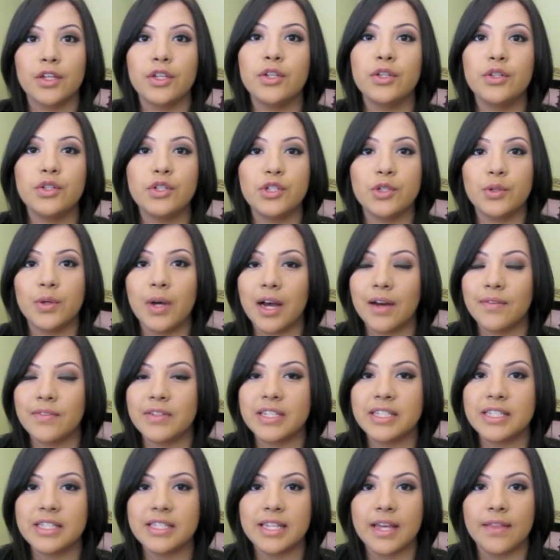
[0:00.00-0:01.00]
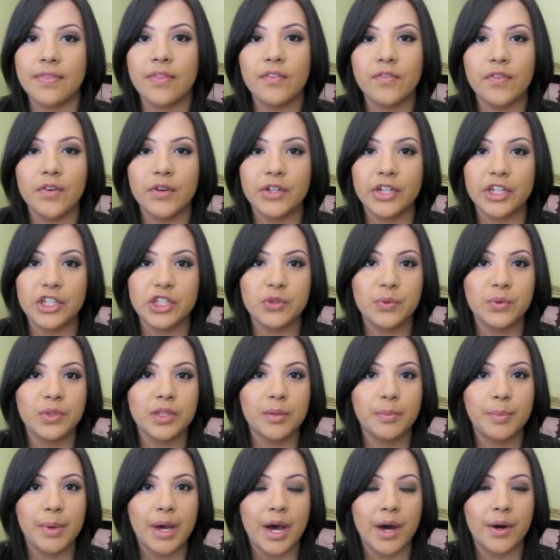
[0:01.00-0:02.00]
You do have to set the foundation with
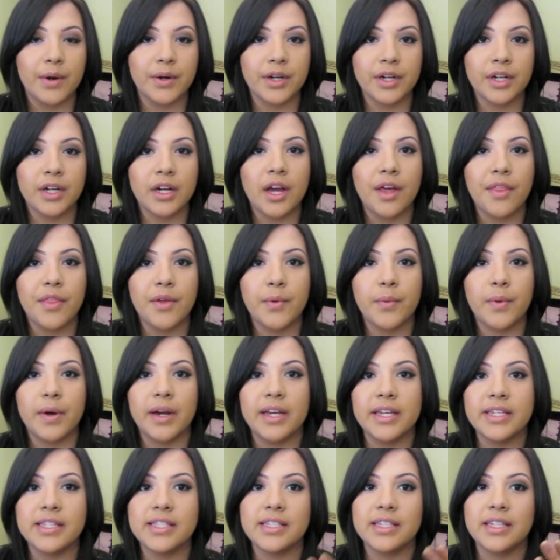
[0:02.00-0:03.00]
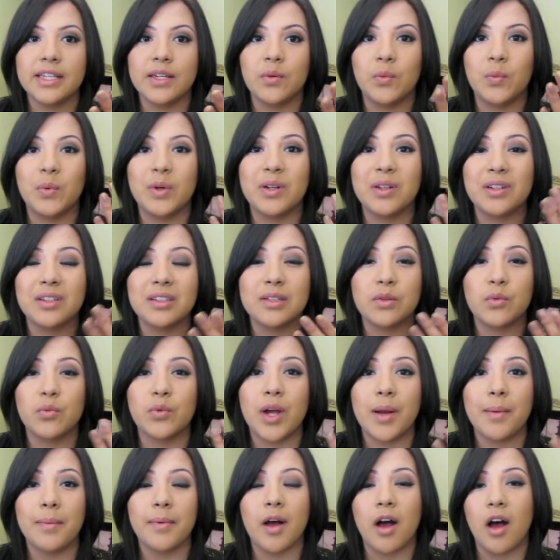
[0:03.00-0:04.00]
the powder, otherwise it will
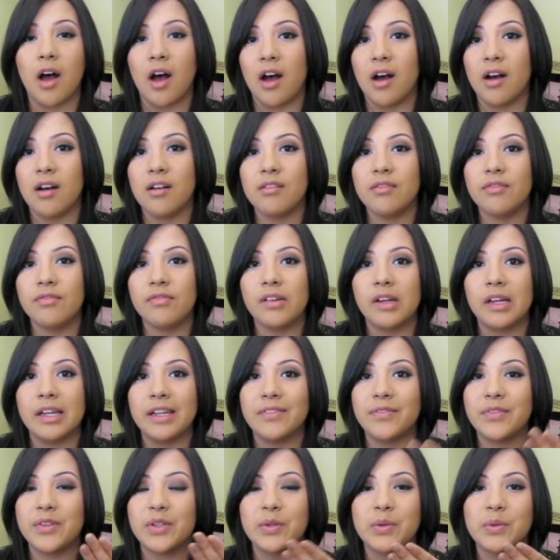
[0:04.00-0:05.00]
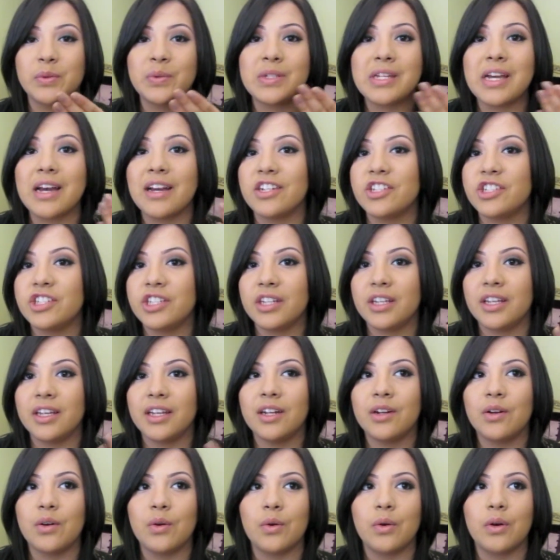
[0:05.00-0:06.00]
rub off if you touch
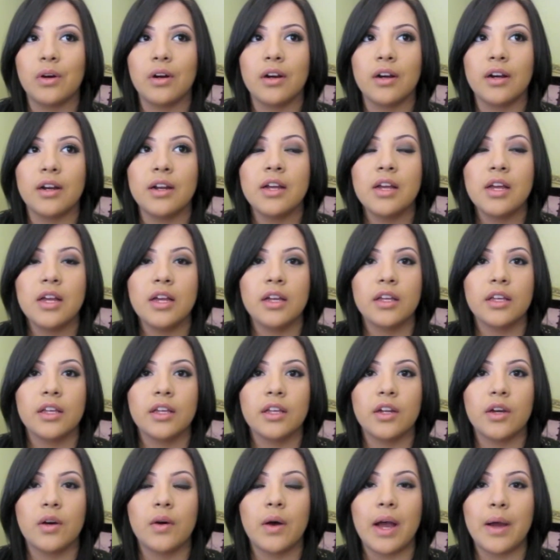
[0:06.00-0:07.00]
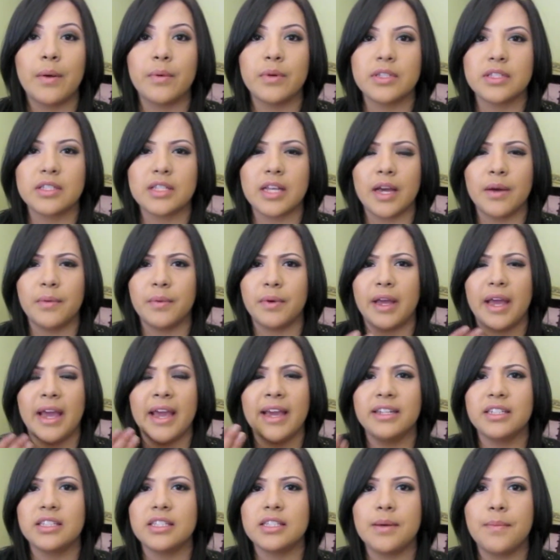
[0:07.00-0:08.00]
it, or I
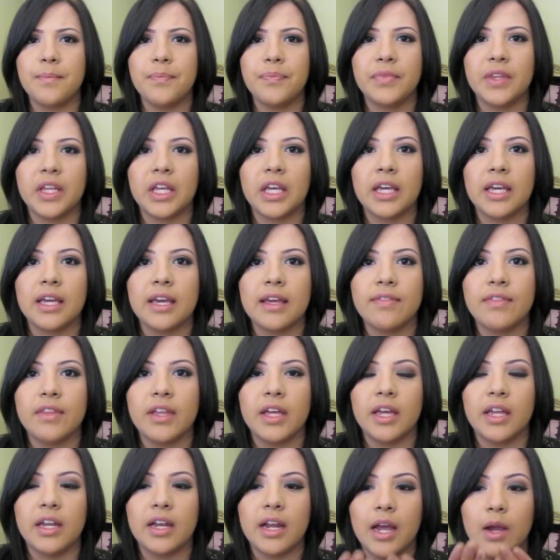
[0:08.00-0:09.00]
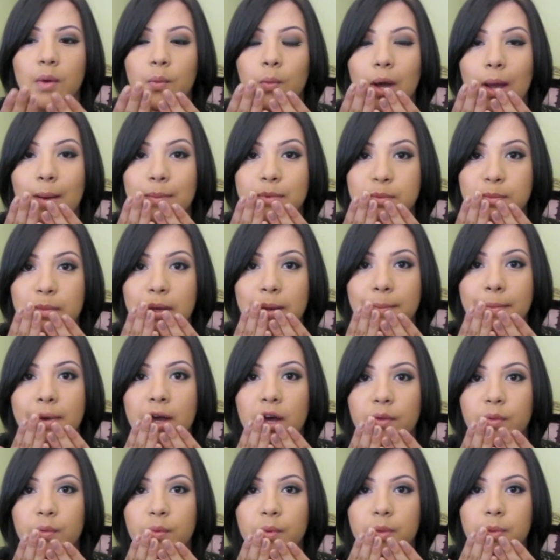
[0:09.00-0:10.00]
ate something and then I wiped my
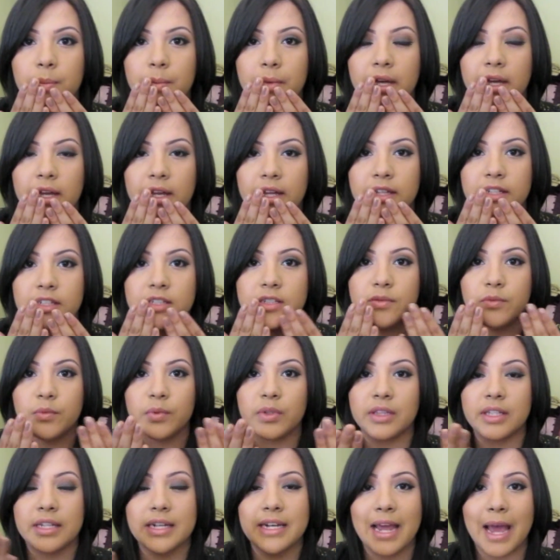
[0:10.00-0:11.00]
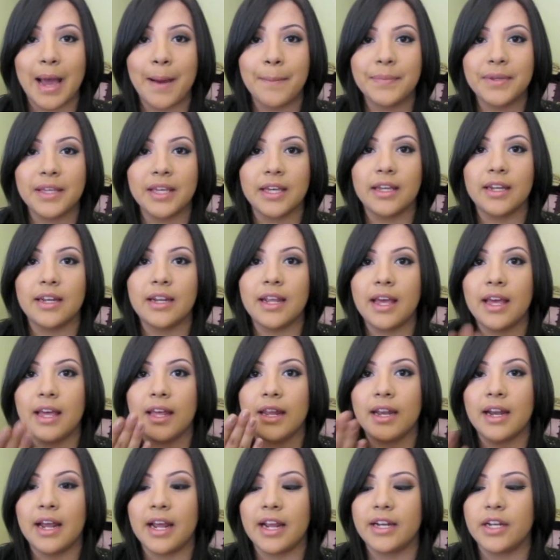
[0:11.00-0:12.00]
mouth with a napkin
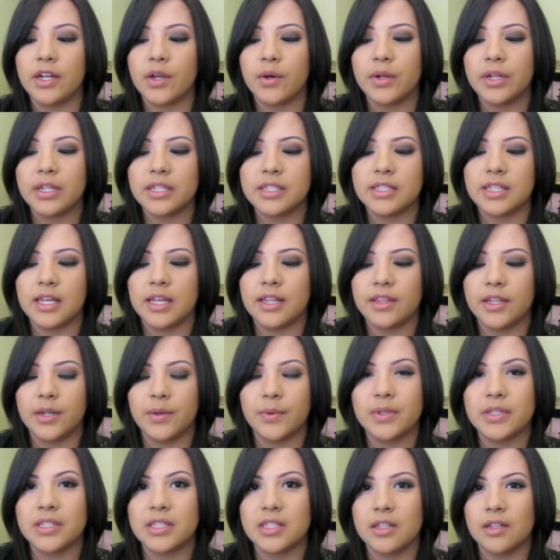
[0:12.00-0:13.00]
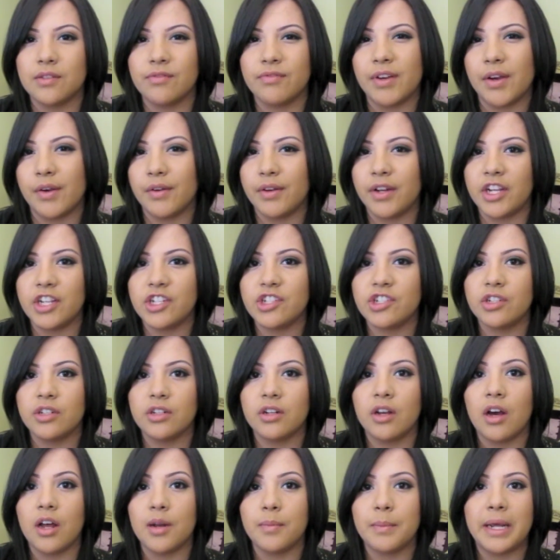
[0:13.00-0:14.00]
and I noticed that there was foundation
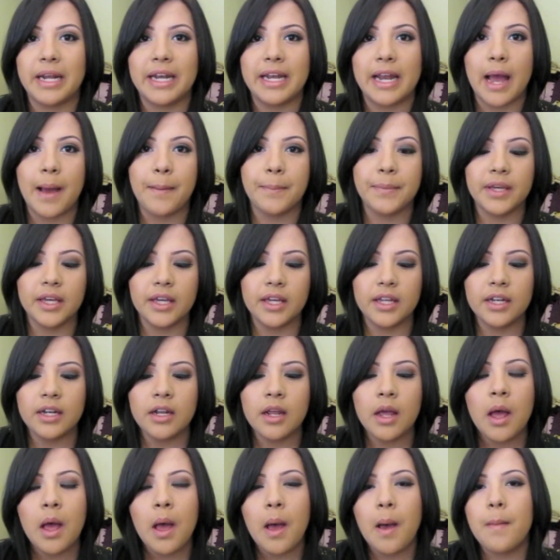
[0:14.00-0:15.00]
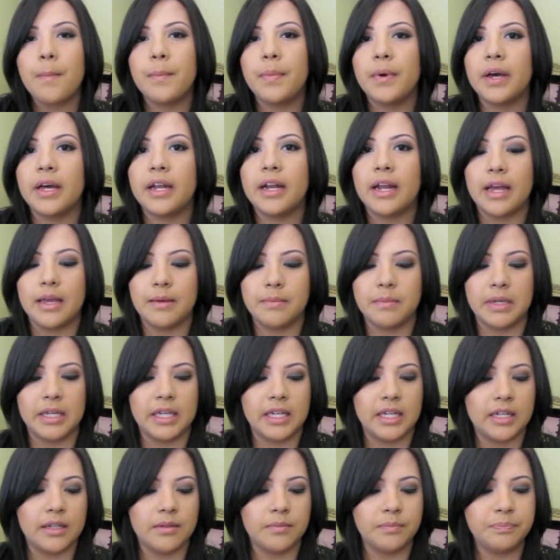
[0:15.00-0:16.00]
on my napkin. But I
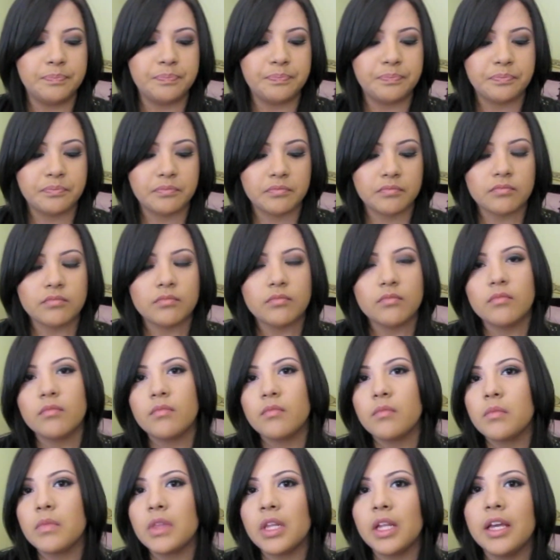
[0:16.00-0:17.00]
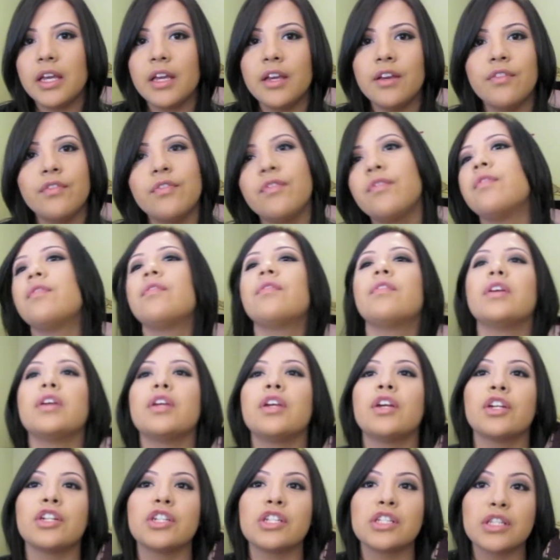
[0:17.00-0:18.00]
mean, if
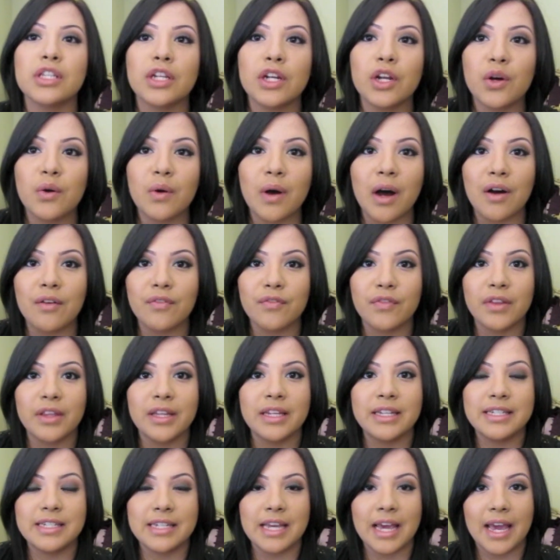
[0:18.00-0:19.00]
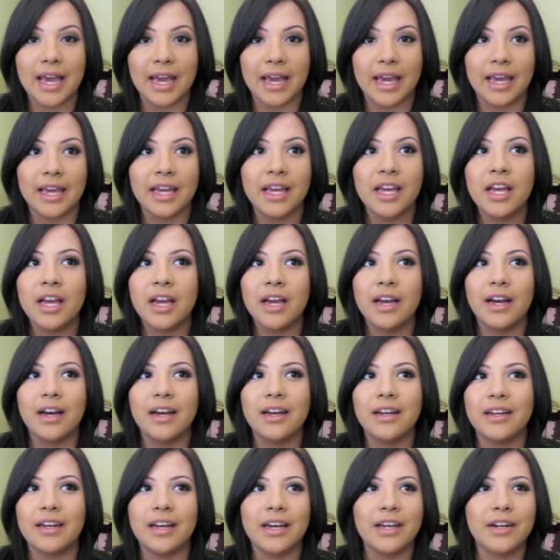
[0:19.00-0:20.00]
you're just gonna go out for the day,
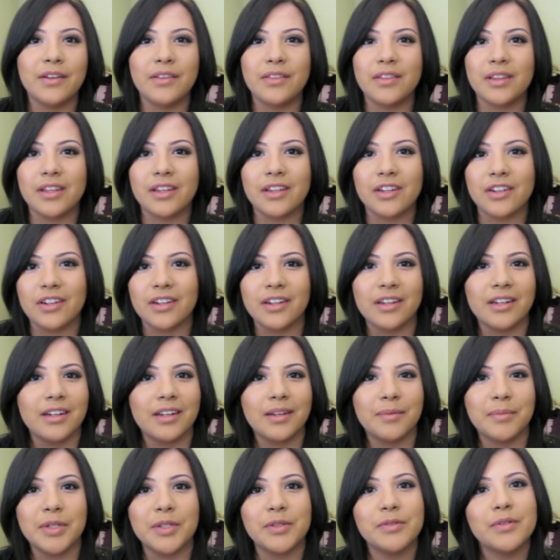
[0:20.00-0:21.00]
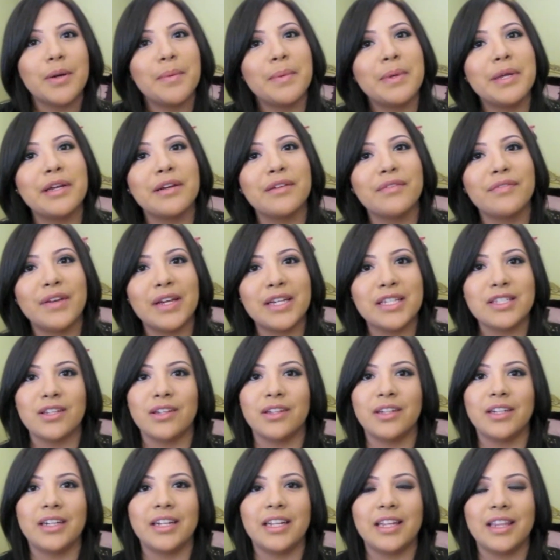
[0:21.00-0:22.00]
I don't think you're gonna be rubbing your face
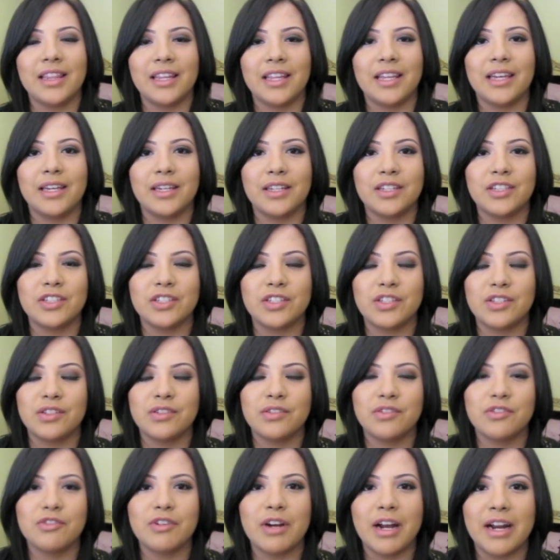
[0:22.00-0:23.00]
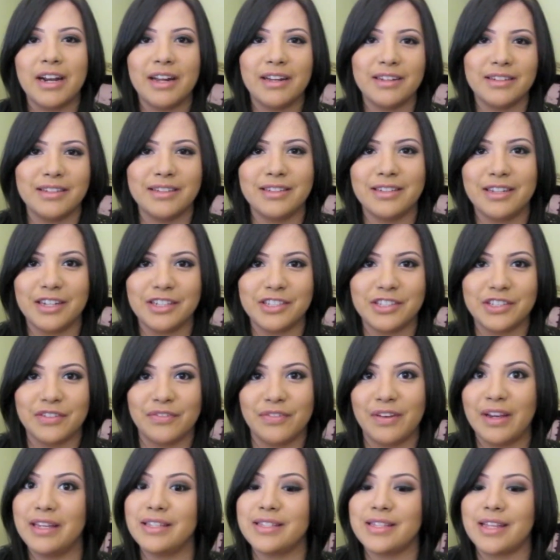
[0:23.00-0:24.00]
on anything. Just try not to touch your
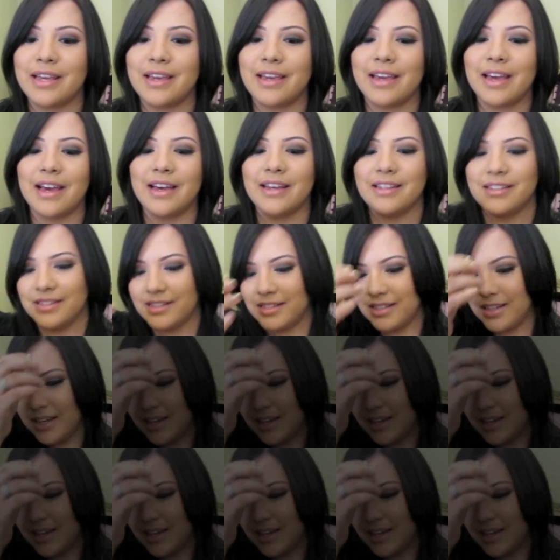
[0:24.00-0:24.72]
face, I guess.